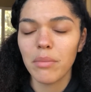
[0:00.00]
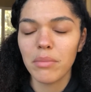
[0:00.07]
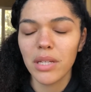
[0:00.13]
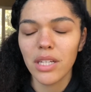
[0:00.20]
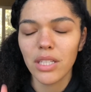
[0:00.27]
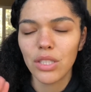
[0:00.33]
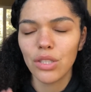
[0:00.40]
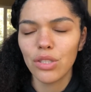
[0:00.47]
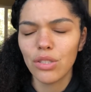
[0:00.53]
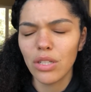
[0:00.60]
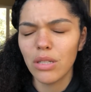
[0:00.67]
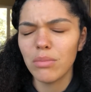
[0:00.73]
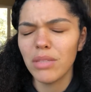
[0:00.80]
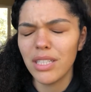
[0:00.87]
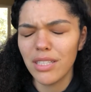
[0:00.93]
be
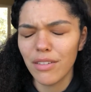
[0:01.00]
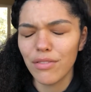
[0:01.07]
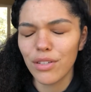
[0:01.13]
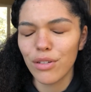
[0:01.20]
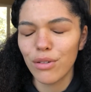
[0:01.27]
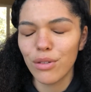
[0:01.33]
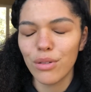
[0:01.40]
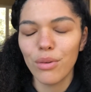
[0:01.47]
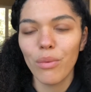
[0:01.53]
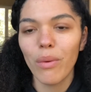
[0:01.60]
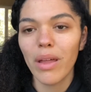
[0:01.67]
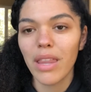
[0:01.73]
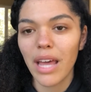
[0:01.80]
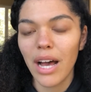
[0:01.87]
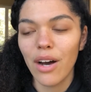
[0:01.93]
extremely difficult
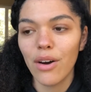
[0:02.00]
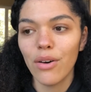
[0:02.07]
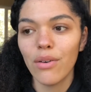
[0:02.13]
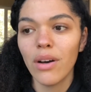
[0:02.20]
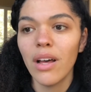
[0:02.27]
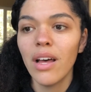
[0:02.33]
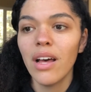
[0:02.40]
without